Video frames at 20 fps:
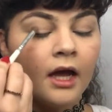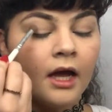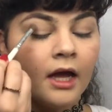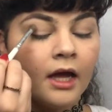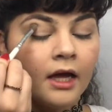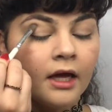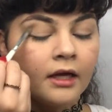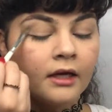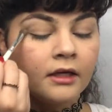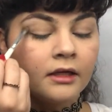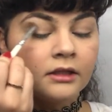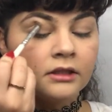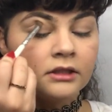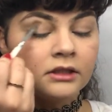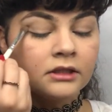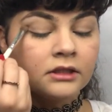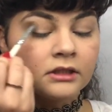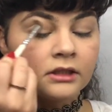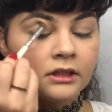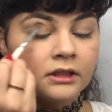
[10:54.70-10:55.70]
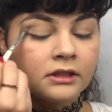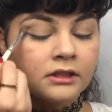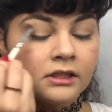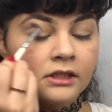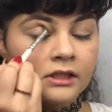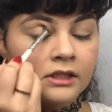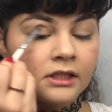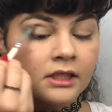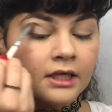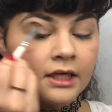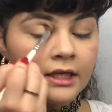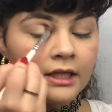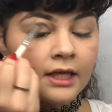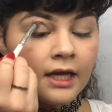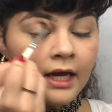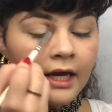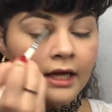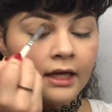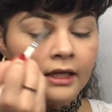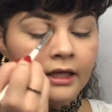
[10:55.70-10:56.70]
and just sticking
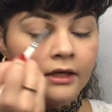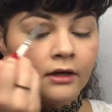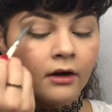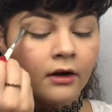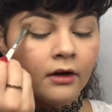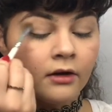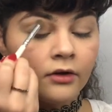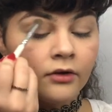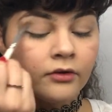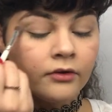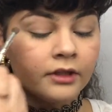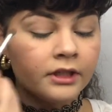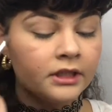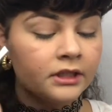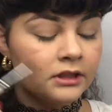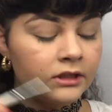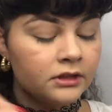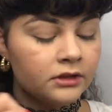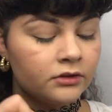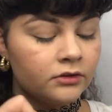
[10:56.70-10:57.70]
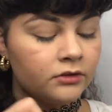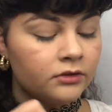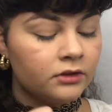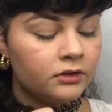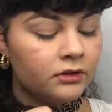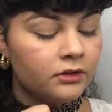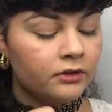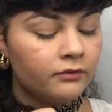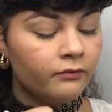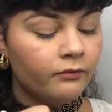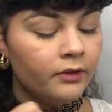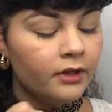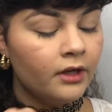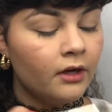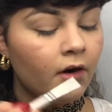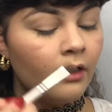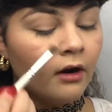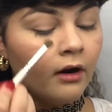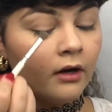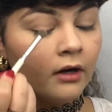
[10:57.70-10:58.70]
that in our crease. We
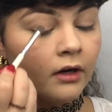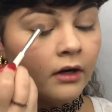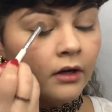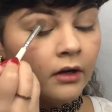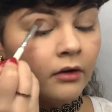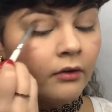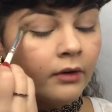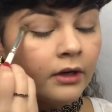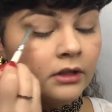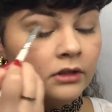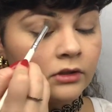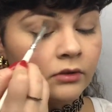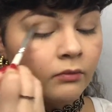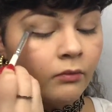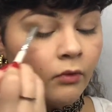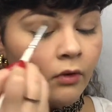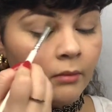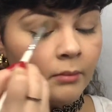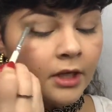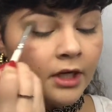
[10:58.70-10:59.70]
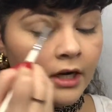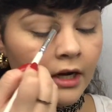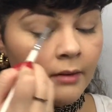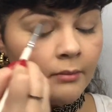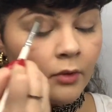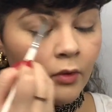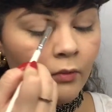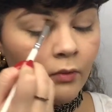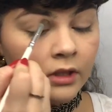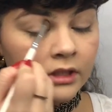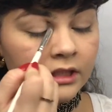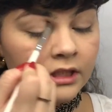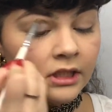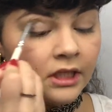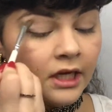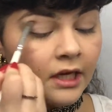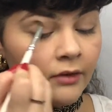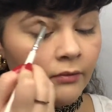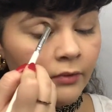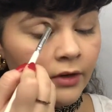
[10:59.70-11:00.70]
are going to warm it up. Once
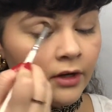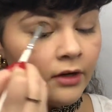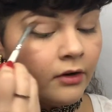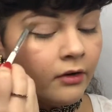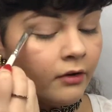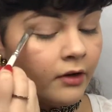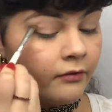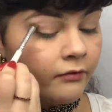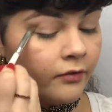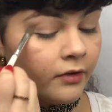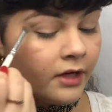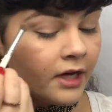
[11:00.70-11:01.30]
again, we are going for